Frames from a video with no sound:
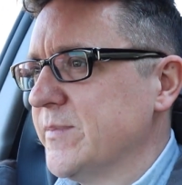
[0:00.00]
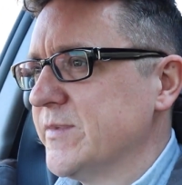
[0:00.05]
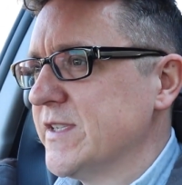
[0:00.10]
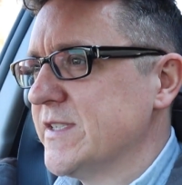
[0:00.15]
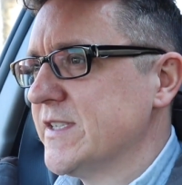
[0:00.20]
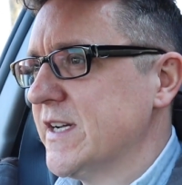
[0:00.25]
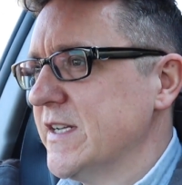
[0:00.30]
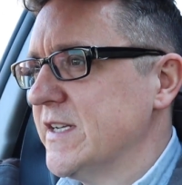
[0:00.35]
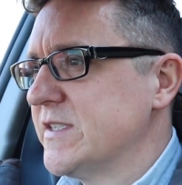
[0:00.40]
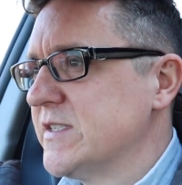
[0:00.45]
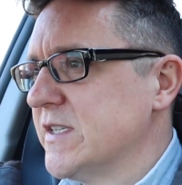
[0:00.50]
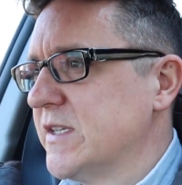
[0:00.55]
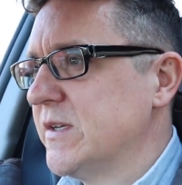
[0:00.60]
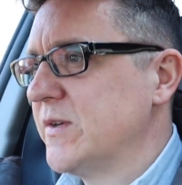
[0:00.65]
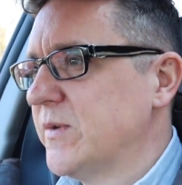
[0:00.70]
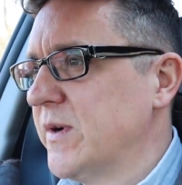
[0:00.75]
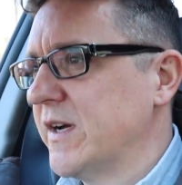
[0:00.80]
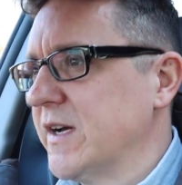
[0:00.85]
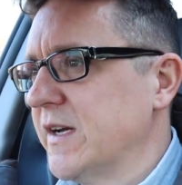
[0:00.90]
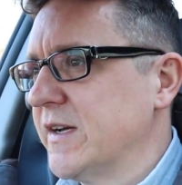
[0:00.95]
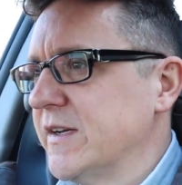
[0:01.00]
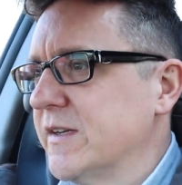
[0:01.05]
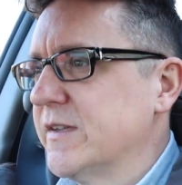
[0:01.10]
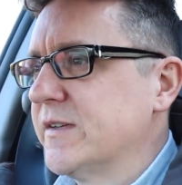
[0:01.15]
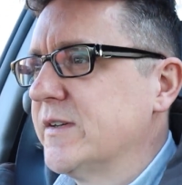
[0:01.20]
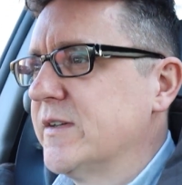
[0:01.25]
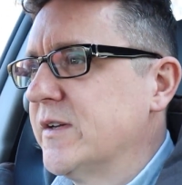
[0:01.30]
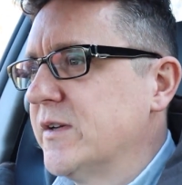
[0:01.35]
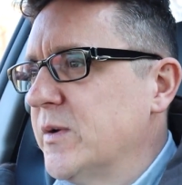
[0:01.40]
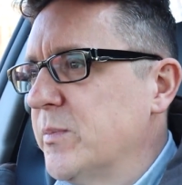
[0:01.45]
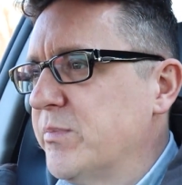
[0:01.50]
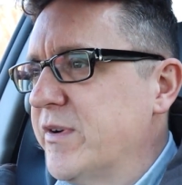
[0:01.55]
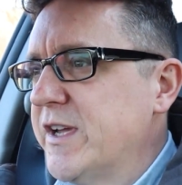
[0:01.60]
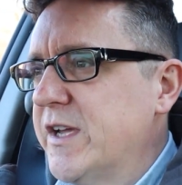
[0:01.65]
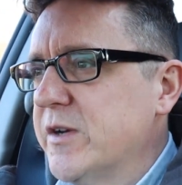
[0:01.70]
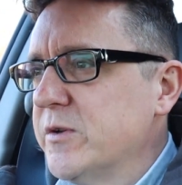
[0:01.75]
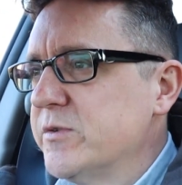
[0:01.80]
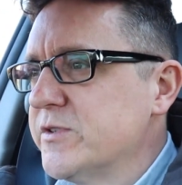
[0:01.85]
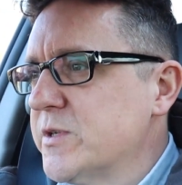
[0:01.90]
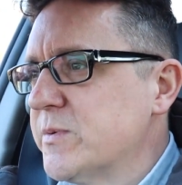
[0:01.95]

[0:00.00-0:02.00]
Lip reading: decided to bring it all